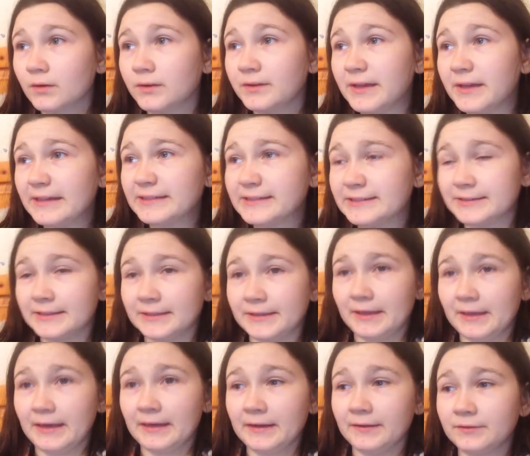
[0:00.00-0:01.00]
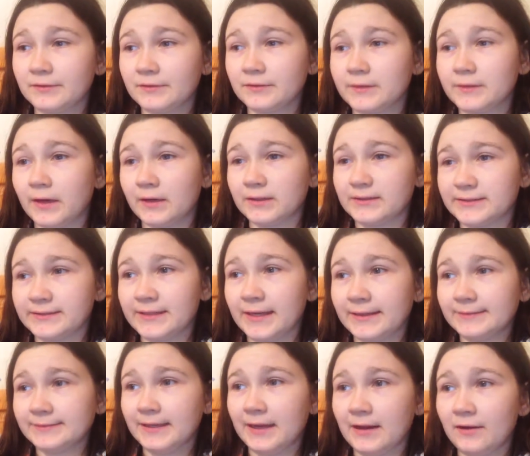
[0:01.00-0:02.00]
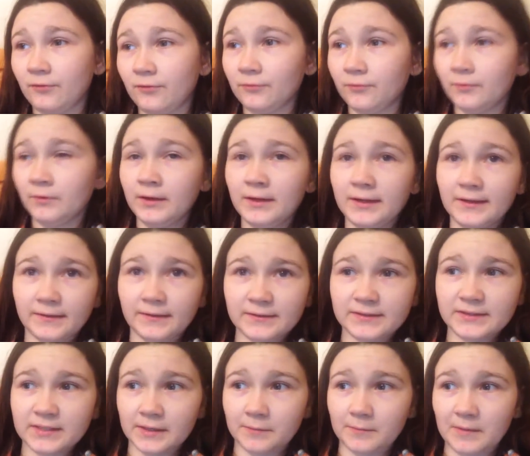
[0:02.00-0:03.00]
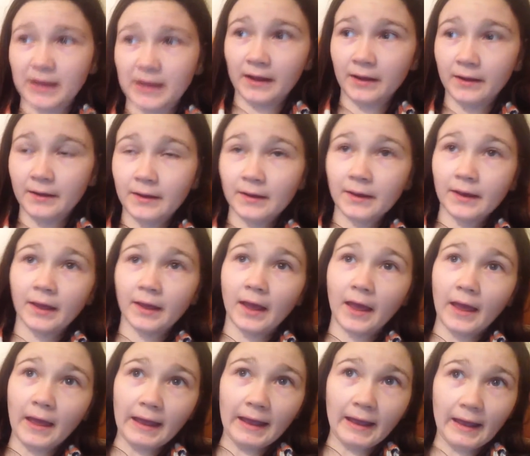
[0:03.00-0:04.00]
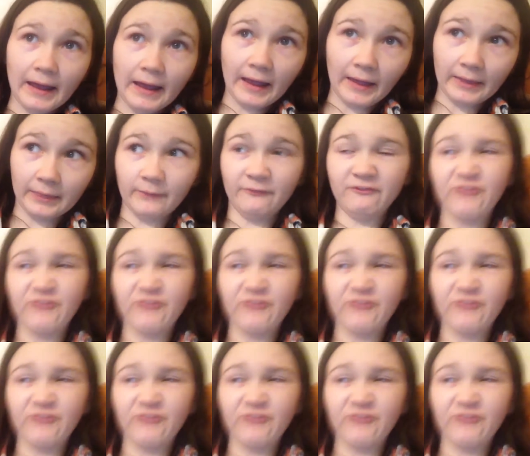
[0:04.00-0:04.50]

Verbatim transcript: yesterday that I sat down in the cinema and